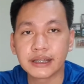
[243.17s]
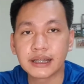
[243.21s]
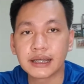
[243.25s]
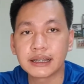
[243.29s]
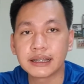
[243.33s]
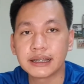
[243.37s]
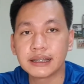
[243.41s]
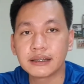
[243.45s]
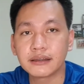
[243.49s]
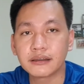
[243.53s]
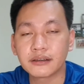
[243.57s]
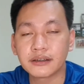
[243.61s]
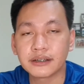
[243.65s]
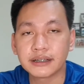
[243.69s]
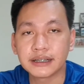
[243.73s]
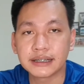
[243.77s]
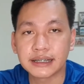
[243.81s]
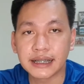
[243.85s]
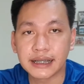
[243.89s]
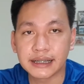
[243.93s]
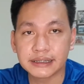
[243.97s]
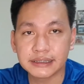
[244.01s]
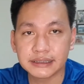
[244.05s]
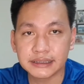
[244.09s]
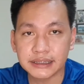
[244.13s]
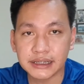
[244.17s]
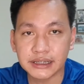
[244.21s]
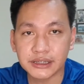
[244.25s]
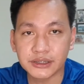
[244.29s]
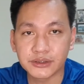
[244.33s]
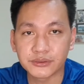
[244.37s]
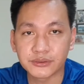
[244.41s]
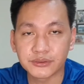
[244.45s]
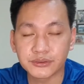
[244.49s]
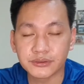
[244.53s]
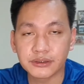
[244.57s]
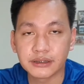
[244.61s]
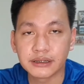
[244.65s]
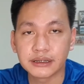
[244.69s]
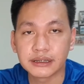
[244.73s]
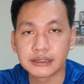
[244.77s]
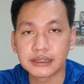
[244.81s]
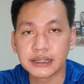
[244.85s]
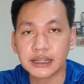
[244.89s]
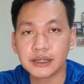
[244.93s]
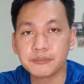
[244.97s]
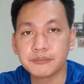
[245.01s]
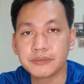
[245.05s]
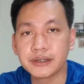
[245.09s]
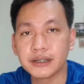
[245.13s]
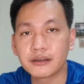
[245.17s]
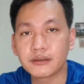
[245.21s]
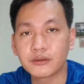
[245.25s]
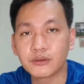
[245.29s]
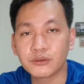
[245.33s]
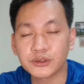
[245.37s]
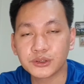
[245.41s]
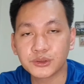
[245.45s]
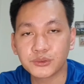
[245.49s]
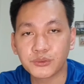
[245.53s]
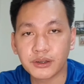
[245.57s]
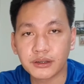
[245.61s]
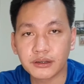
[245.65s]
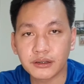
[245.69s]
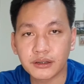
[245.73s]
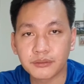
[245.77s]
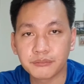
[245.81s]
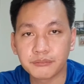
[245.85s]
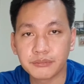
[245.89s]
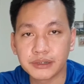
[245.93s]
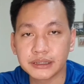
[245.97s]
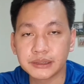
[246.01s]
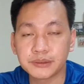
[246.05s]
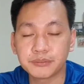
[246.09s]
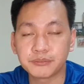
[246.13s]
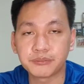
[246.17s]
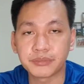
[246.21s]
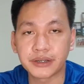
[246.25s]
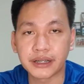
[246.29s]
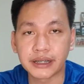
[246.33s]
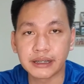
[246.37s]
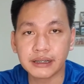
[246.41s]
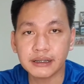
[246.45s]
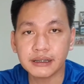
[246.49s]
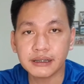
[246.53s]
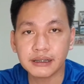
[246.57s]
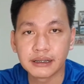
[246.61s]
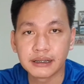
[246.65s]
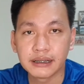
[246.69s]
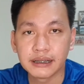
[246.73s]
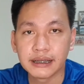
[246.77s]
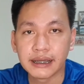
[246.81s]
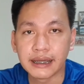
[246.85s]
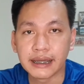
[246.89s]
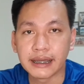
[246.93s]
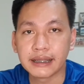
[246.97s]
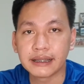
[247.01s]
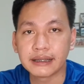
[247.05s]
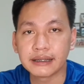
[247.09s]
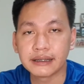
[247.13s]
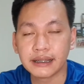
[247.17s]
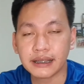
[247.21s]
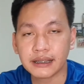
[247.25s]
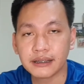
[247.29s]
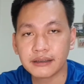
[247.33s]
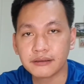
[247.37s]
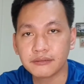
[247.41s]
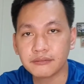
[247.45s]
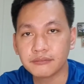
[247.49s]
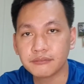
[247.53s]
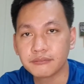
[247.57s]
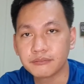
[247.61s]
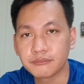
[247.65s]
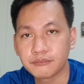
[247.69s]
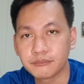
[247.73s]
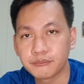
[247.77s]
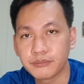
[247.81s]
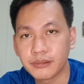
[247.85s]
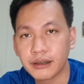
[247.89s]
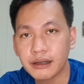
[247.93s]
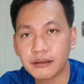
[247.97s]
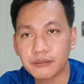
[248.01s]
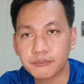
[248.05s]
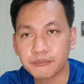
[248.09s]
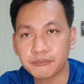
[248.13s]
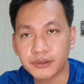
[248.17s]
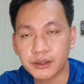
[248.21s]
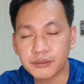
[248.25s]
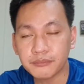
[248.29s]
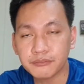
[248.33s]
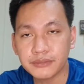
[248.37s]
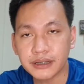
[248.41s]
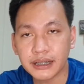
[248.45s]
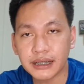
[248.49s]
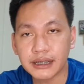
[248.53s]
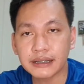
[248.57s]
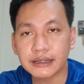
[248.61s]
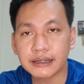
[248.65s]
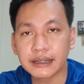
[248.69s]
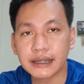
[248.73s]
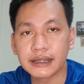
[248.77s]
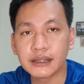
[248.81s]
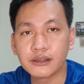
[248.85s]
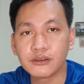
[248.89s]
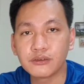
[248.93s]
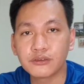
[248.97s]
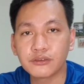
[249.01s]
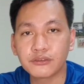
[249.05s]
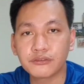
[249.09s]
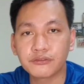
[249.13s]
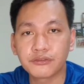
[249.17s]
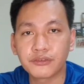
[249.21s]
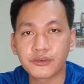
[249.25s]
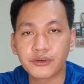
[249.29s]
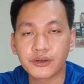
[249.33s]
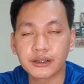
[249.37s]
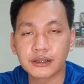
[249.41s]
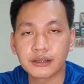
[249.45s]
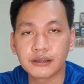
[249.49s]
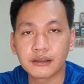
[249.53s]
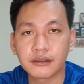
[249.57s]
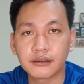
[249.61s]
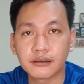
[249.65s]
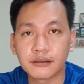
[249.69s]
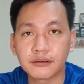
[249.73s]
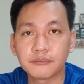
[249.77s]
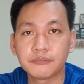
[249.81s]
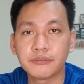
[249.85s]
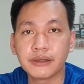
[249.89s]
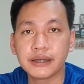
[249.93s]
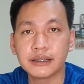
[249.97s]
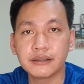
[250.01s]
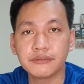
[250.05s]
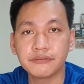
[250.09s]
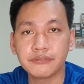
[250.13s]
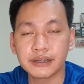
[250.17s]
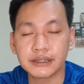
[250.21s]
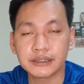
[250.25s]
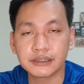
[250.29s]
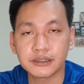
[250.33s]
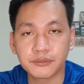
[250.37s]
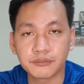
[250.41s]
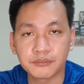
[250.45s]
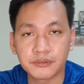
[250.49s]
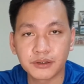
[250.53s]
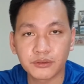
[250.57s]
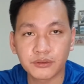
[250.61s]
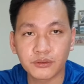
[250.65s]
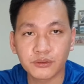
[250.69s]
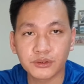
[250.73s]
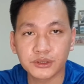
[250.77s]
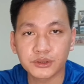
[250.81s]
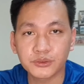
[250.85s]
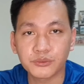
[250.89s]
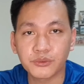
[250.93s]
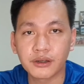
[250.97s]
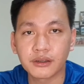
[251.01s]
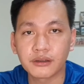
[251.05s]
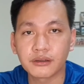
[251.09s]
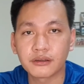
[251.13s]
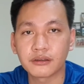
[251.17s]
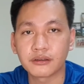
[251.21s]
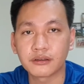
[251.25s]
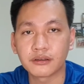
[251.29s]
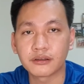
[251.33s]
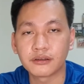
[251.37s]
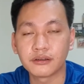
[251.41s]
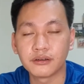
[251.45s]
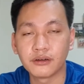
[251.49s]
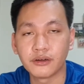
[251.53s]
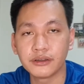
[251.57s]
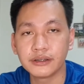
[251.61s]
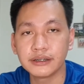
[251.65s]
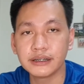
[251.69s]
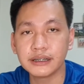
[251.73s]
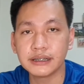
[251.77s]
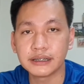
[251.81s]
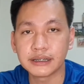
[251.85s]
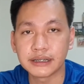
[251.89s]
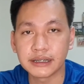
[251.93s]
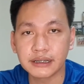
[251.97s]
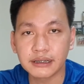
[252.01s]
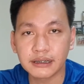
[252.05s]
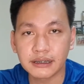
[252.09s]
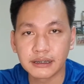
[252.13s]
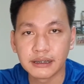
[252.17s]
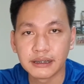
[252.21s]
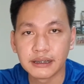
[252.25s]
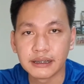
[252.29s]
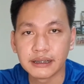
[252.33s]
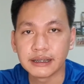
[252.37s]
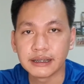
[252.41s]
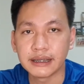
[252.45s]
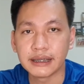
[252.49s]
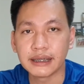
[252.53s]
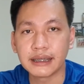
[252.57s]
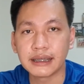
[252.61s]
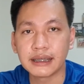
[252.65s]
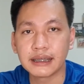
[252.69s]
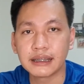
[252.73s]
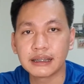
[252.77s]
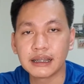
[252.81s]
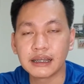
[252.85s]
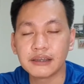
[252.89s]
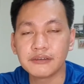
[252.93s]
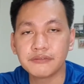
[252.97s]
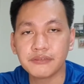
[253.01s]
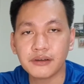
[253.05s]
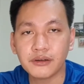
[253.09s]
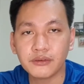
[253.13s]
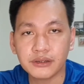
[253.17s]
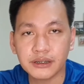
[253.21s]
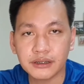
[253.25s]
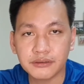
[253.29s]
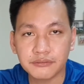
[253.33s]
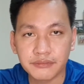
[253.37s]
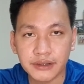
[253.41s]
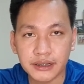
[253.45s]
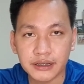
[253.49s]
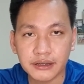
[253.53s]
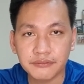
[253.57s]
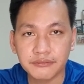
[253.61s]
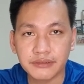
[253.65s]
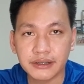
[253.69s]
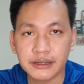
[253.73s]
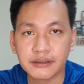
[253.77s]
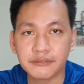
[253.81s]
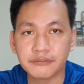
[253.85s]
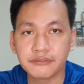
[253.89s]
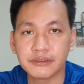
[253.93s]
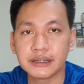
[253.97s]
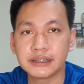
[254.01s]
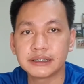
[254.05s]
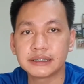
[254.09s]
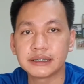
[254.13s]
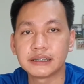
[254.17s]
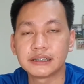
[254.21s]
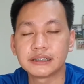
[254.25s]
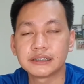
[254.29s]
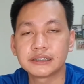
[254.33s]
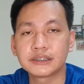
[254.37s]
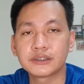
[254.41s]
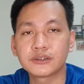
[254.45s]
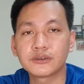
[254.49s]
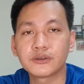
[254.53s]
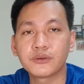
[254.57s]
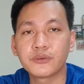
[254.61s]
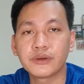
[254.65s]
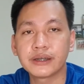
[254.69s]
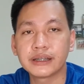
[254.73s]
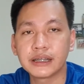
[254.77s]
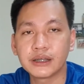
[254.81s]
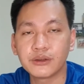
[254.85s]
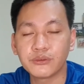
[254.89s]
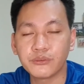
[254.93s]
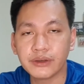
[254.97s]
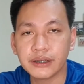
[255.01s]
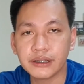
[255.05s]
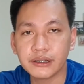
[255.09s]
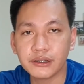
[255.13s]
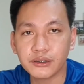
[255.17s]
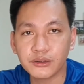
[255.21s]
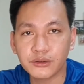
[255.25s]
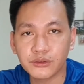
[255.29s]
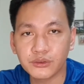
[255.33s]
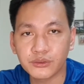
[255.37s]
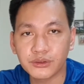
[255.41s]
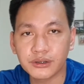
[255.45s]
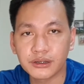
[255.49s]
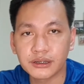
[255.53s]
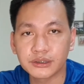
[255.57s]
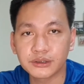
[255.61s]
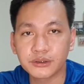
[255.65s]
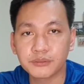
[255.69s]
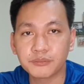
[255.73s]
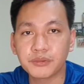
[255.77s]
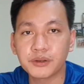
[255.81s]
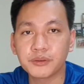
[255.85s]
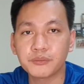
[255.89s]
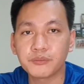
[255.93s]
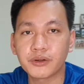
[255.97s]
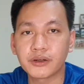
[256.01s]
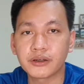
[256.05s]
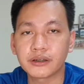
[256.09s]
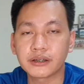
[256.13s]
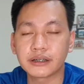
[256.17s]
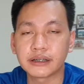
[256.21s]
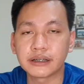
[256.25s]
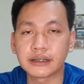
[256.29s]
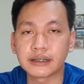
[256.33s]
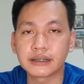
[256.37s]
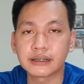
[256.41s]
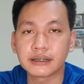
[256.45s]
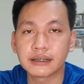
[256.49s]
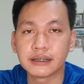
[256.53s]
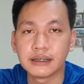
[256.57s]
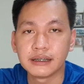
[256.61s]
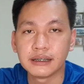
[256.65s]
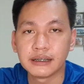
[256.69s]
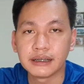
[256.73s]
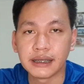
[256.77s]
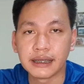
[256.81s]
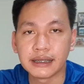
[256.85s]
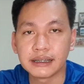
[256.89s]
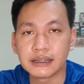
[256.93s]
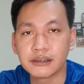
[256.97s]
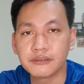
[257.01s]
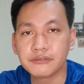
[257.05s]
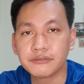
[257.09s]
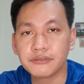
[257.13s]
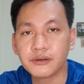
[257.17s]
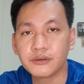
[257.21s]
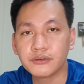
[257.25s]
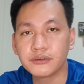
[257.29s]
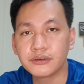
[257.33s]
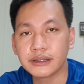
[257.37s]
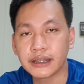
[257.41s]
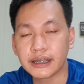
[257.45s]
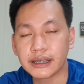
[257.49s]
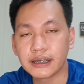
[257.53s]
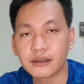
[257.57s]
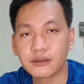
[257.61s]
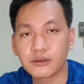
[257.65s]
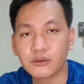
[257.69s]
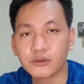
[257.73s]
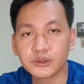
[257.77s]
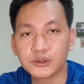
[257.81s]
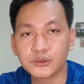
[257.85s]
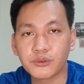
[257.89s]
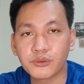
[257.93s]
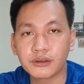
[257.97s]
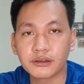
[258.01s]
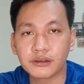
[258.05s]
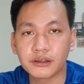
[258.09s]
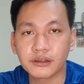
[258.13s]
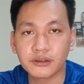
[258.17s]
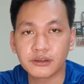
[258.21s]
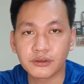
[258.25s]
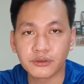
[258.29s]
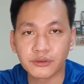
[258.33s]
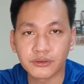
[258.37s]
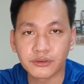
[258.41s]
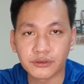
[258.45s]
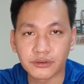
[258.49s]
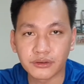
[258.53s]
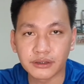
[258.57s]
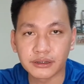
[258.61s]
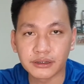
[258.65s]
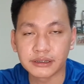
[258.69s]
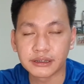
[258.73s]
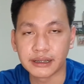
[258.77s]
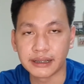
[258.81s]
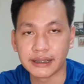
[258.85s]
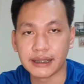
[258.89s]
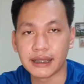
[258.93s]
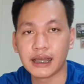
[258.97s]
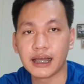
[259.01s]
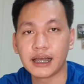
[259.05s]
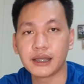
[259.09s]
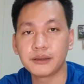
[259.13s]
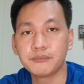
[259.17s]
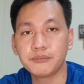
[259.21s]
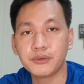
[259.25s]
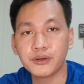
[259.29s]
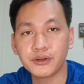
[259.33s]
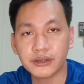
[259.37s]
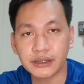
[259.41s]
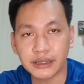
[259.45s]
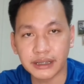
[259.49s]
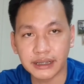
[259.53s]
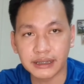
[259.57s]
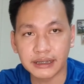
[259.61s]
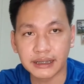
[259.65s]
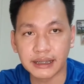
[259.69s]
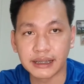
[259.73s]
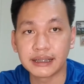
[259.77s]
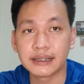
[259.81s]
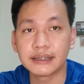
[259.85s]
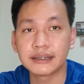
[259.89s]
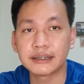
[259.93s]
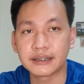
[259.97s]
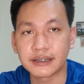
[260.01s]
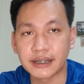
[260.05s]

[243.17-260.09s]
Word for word: when an intern in I C U gave me a rose water mist spray, and then from that, I looked for the benefits of the rose water on the net, and I found it very beneficial. So when I went to the supermarket and I found a rose water toner, I bought it and